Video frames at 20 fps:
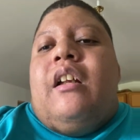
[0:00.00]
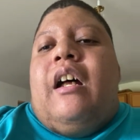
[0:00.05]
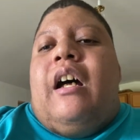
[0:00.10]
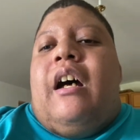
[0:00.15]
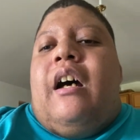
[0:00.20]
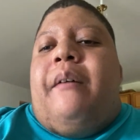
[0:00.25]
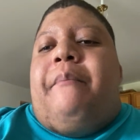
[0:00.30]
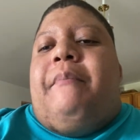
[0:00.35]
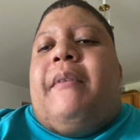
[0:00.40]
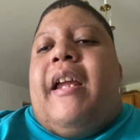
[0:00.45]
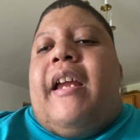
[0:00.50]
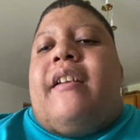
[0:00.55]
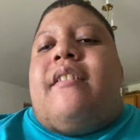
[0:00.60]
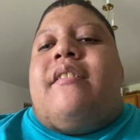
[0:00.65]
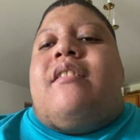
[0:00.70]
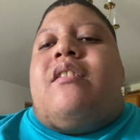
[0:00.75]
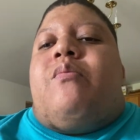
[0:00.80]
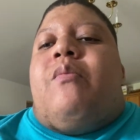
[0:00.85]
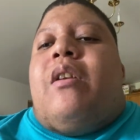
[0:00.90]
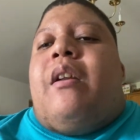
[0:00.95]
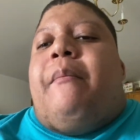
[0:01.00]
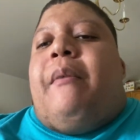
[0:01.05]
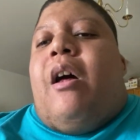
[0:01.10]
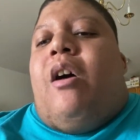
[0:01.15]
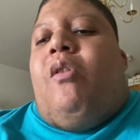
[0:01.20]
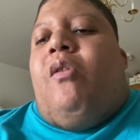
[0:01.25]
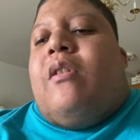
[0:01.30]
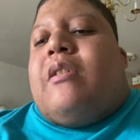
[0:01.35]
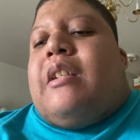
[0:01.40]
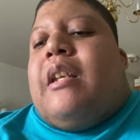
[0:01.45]
Up next is one of my
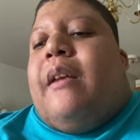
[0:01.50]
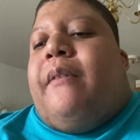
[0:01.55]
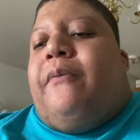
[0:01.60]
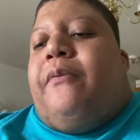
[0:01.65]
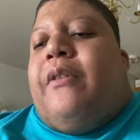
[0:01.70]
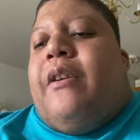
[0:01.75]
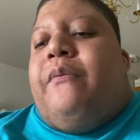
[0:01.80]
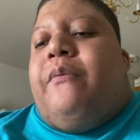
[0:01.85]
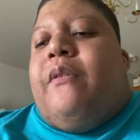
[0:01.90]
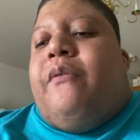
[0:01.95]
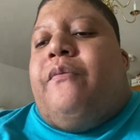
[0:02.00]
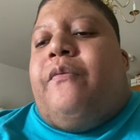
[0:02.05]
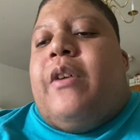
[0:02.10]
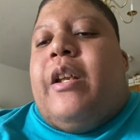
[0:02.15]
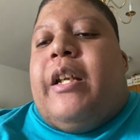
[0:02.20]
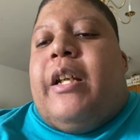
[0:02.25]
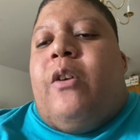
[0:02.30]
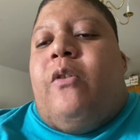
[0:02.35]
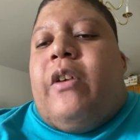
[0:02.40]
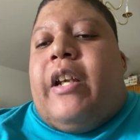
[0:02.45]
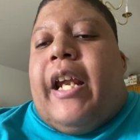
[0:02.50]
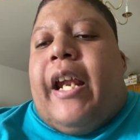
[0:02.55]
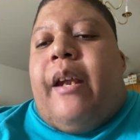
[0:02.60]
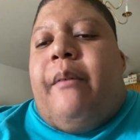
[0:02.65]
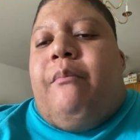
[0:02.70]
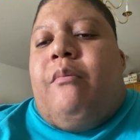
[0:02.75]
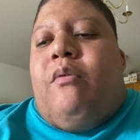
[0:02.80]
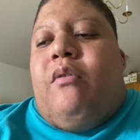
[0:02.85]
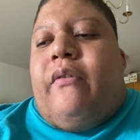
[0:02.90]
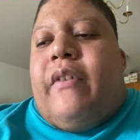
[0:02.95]
all-time favorite video
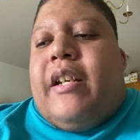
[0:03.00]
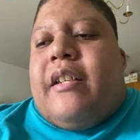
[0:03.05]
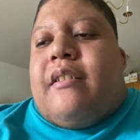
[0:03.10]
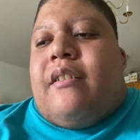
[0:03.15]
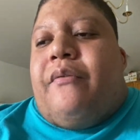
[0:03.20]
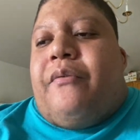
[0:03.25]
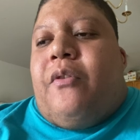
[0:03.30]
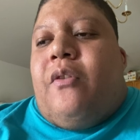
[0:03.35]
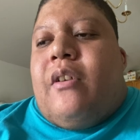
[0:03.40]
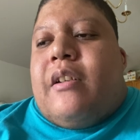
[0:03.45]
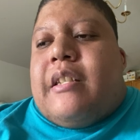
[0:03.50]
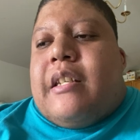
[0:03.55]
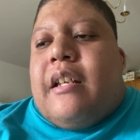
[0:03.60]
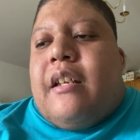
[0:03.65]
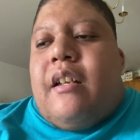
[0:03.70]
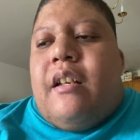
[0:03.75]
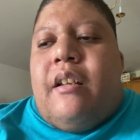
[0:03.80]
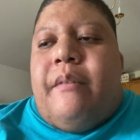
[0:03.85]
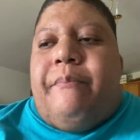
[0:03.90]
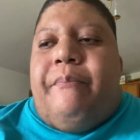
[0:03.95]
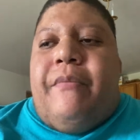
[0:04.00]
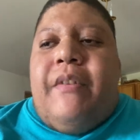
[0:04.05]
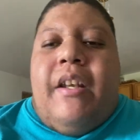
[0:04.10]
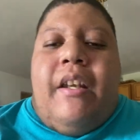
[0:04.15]
game movies of all time,